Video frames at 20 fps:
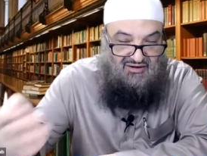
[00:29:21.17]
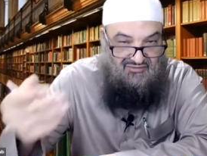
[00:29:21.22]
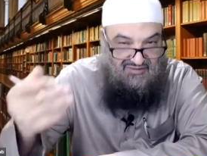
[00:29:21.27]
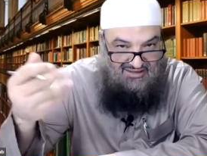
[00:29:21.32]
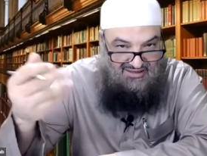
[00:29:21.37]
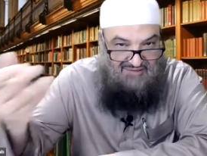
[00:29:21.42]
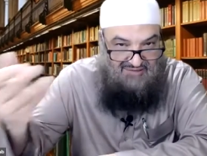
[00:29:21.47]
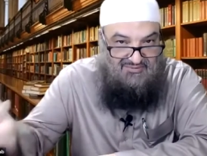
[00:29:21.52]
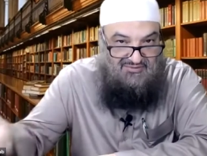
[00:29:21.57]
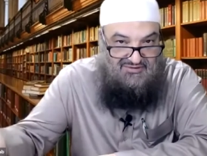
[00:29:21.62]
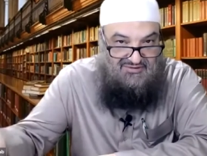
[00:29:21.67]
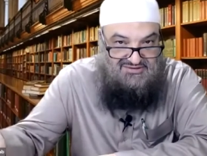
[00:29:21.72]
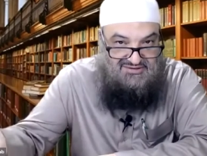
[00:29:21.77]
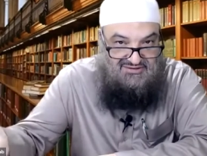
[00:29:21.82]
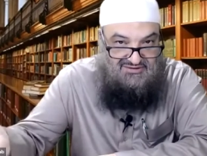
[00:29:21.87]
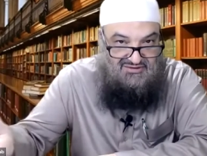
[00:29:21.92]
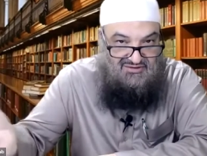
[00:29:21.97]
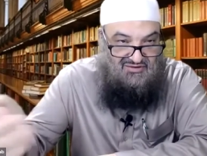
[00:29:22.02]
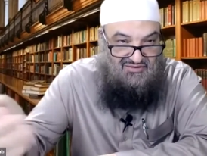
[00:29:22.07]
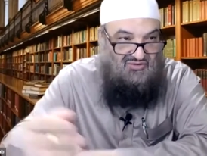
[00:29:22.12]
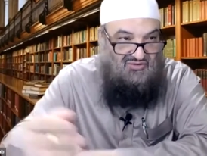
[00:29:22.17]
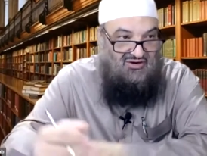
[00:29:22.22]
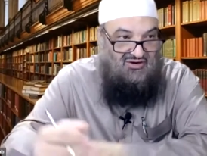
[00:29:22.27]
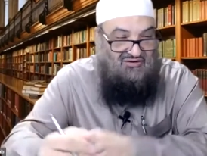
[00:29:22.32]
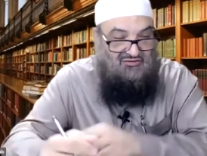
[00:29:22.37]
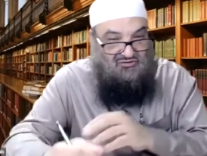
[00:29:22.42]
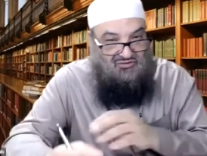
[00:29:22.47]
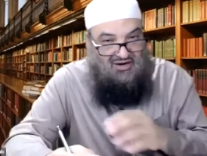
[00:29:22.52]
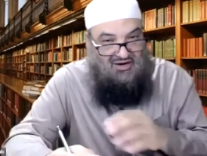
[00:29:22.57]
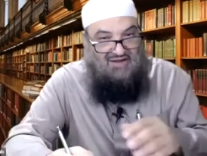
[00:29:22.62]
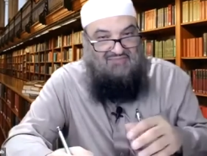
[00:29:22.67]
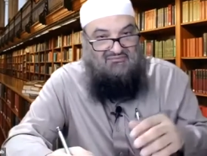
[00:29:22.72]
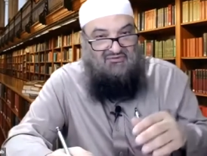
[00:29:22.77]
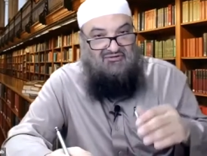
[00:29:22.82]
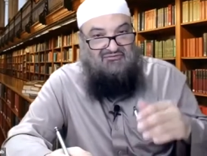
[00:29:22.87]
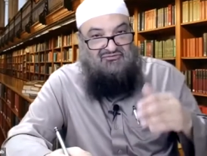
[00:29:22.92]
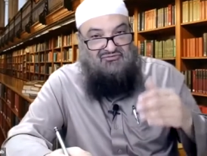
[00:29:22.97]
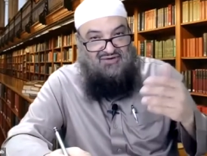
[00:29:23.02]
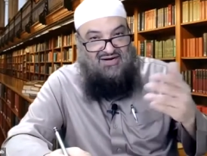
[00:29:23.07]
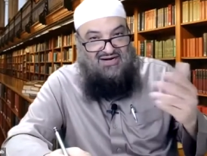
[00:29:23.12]
killing a person, or a crime
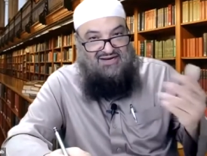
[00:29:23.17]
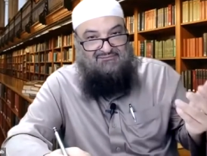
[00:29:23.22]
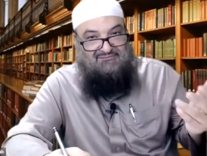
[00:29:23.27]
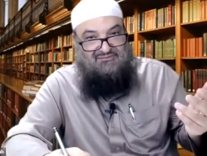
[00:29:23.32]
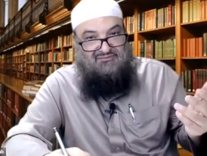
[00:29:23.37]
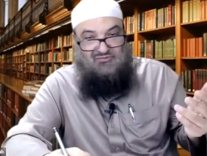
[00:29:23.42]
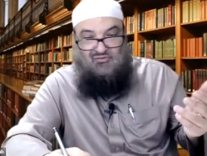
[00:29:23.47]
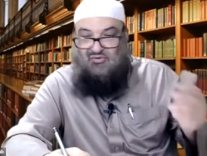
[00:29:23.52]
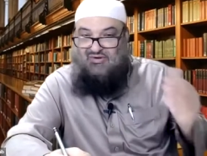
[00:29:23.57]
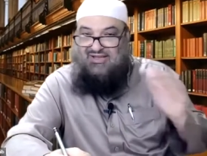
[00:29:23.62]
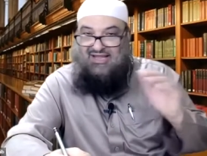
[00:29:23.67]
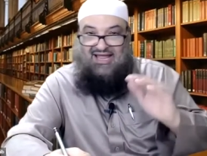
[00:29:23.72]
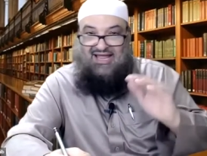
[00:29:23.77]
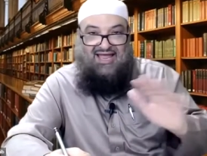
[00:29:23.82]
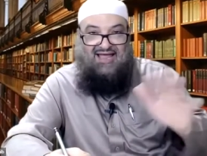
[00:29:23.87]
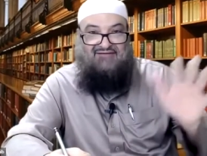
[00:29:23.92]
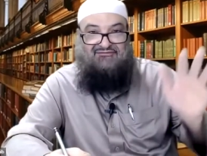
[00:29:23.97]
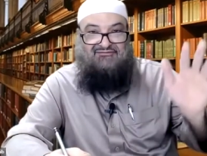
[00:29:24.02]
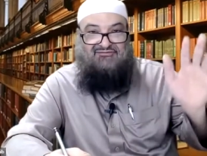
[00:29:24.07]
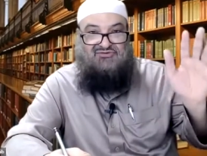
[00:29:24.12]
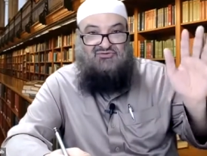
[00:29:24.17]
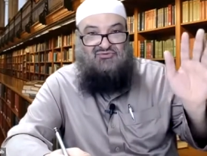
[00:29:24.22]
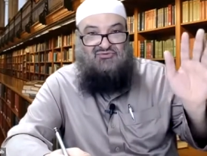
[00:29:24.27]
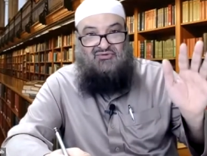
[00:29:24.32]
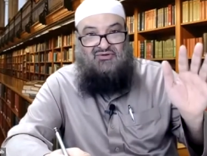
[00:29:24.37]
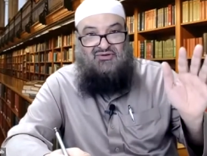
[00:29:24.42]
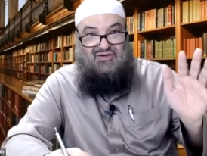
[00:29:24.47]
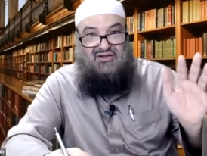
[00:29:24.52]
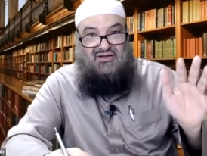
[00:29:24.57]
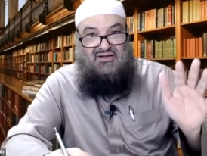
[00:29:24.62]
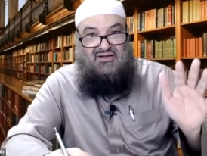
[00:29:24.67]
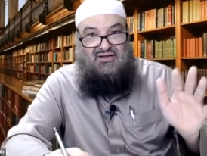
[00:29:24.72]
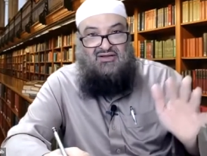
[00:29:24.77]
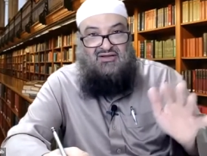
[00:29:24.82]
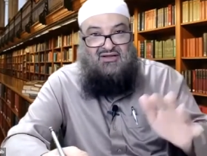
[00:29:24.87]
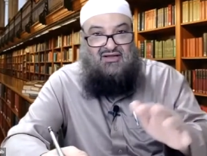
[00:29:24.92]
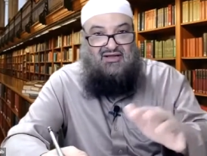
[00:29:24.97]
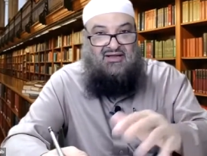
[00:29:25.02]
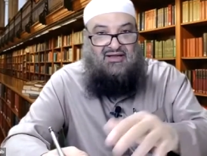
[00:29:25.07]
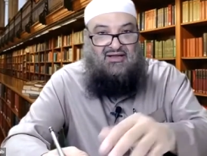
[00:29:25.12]
of rape, we have to
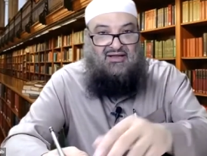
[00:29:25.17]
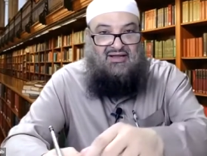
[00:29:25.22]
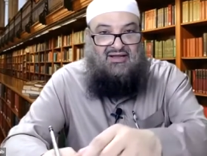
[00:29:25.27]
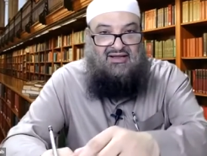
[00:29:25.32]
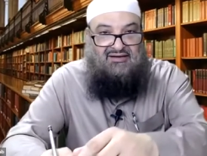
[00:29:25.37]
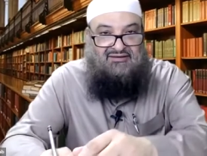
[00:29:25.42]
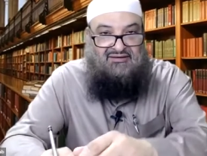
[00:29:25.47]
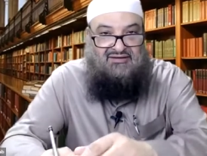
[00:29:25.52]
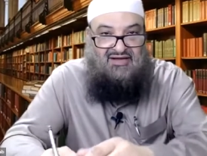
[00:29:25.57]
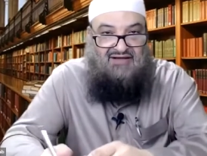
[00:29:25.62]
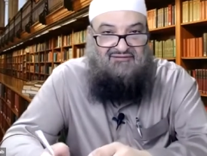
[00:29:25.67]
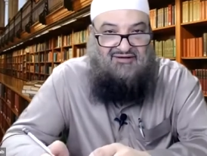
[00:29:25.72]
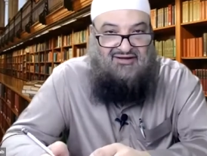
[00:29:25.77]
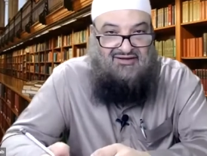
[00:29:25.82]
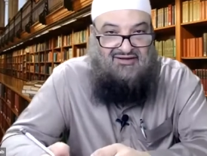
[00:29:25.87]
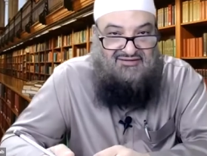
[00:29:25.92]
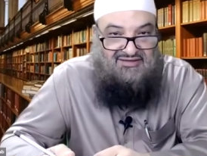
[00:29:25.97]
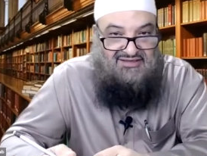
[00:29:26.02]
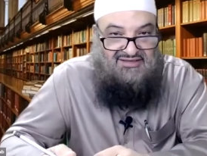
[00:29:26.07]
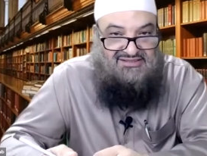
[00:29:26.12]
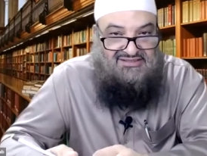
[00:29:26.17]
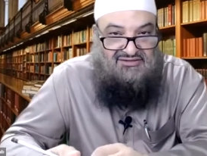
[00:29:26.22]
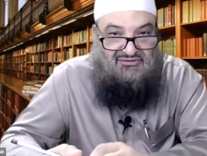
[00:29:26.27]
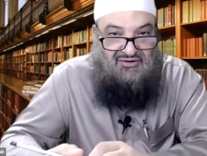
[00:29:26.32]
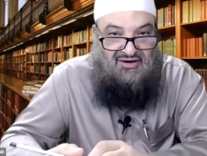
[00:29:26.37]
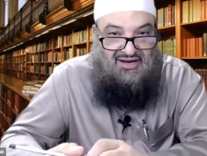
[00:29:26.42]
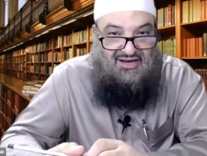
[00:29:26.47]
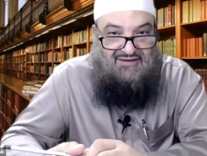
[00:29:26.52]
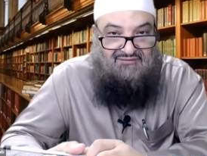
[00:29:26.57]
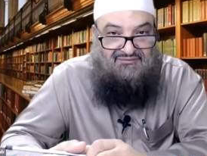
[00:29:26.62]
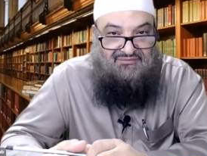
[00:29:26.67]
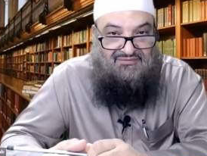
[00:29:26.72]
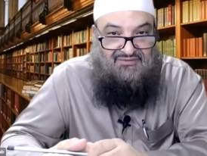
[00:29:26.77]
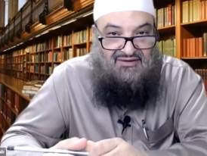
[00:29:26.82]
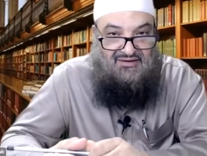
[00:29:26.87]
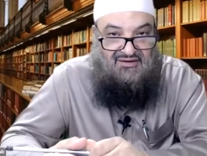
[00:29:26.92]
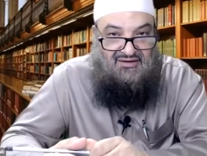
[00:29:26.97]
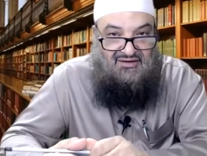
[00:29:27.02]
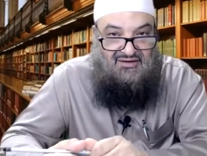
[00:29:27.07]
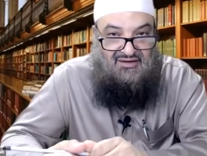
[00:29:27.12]
uh, uncover this crime
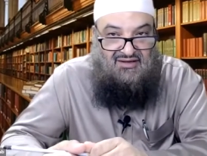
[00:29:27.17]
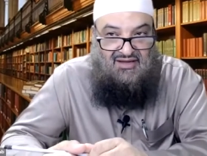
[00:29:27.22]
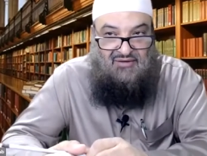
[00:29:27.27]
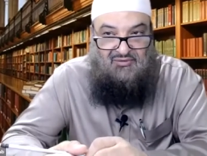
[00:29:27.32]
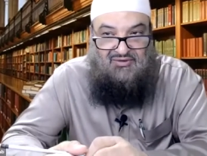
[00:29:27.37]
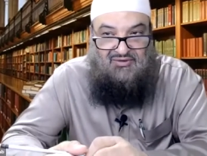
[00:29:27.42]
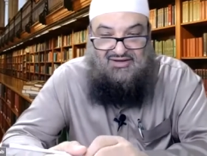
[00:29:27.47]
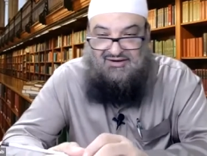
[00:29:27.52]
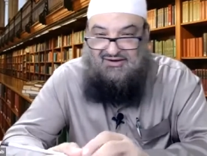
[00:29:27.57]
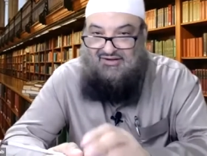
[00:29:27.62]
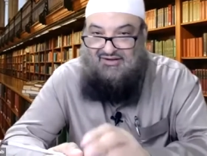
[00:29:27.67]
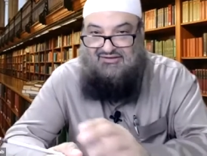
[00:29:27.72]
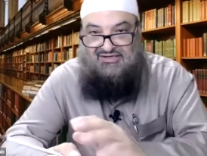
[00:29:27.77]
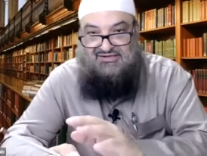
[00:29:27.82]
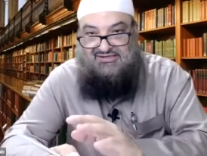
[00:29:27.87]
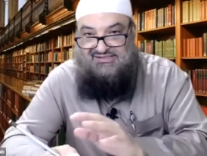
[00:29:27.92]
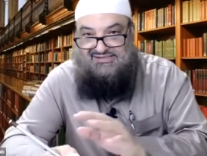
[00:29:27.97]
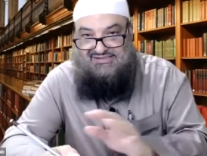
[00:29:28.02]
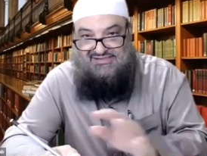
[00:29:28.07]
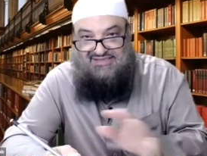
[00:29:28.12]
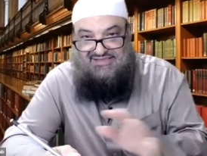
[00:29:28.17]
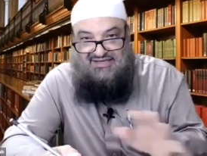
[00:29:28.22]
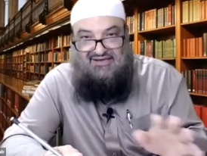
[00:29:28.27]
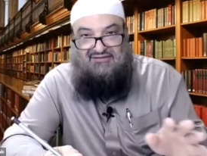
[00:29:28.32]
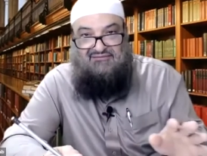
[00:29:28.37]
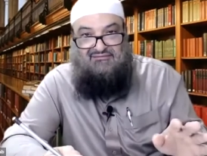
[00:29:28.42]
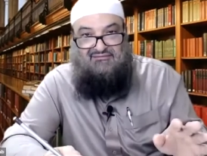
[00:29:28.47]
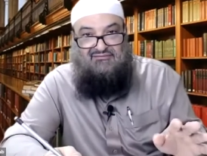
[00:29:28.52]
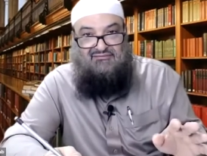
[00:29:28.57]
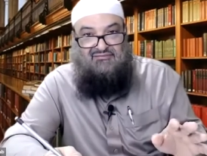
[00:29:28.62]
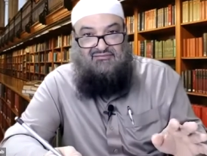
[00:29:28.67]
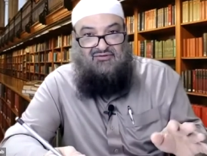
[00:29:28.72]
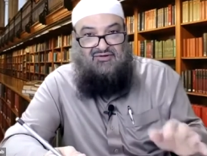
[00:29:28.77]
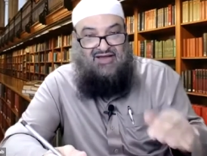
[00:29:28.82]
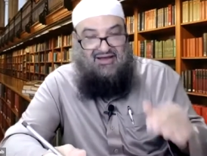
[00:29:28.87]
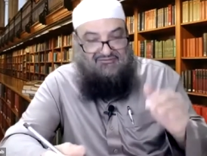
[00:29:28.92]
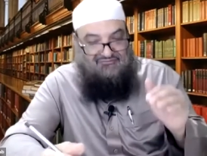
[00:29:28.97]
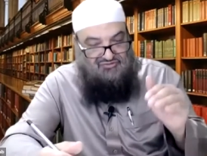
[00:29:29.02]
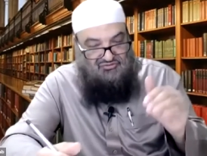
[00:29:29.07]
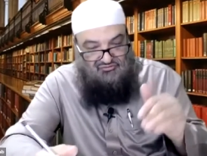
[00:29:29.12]
and we cannot conceal it. We
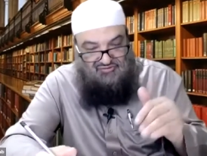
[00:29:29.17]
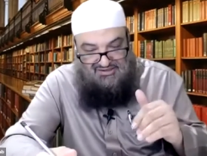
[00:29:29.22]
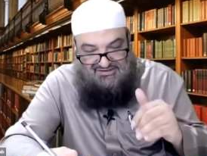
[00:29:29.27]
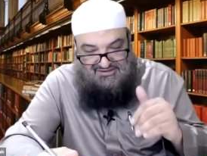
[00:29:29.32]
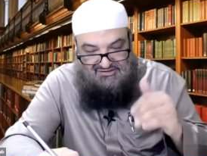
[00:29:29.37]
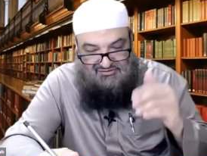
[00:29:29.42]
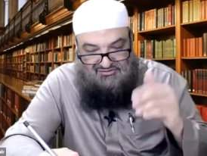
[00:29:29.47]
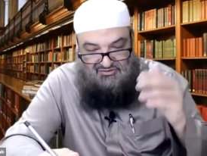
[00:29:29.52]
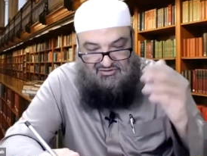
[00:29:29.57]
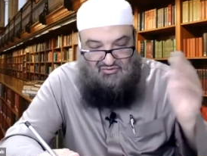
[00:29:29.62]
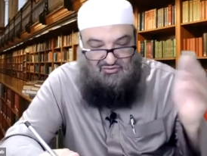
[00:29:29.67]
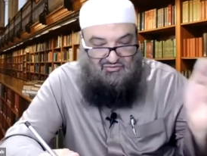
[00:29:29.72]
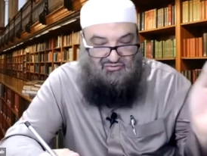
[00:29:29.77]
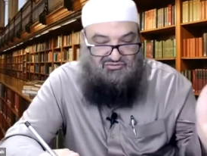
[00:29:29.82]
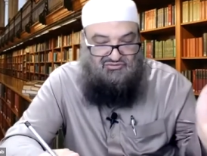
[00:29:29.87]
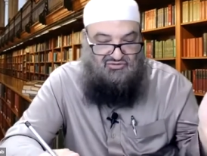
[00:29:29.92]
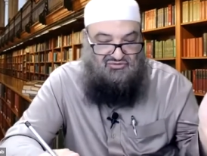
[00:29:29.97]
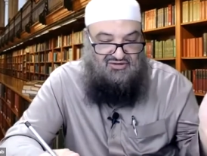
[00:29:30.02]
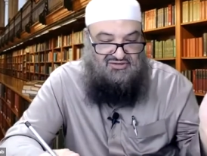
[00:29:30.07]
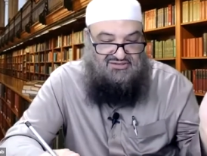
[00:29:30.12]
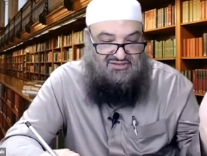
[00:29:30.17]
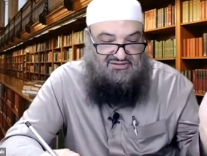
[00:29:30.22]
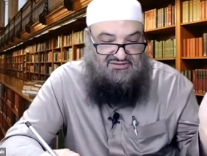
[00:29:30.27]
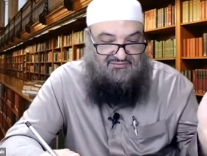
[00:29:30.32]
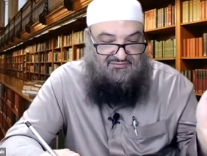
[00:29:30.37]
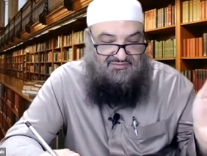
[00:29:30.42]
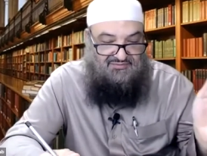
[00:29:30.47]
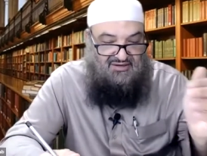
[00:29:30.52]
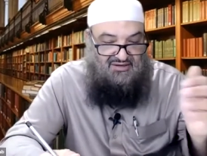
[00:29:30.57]
have to raise it to the authorities.